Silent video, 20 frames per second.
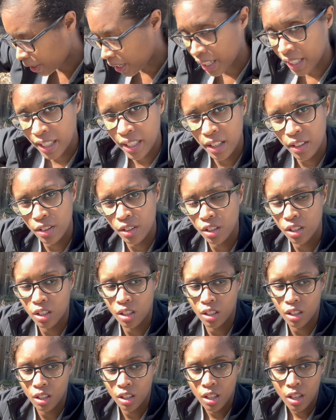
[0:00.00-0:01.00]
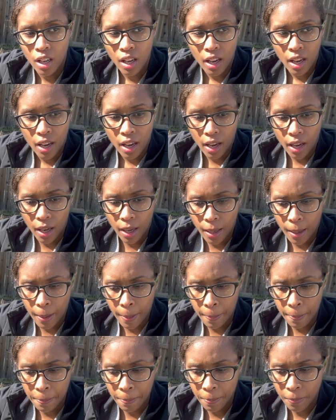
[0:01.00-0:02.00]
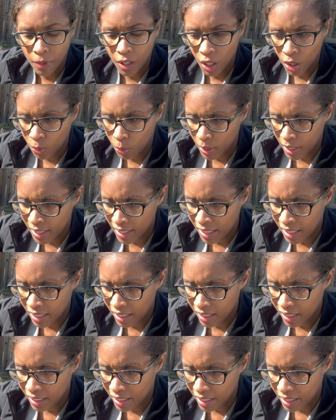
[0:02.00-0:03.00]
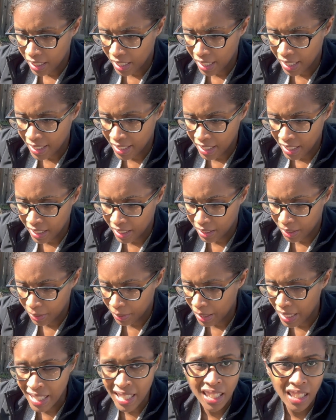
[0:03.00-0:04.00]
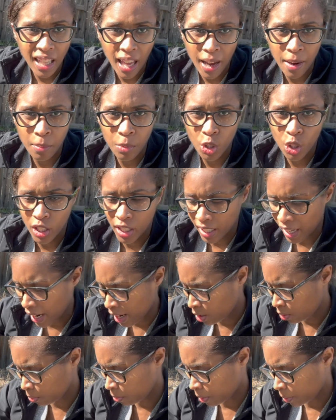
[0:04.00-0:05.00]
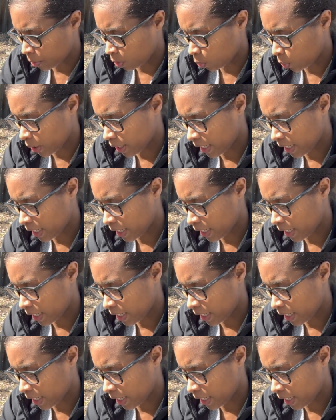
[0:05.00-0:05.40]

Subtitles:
another, what is it? It's a lime tree. I don't remember what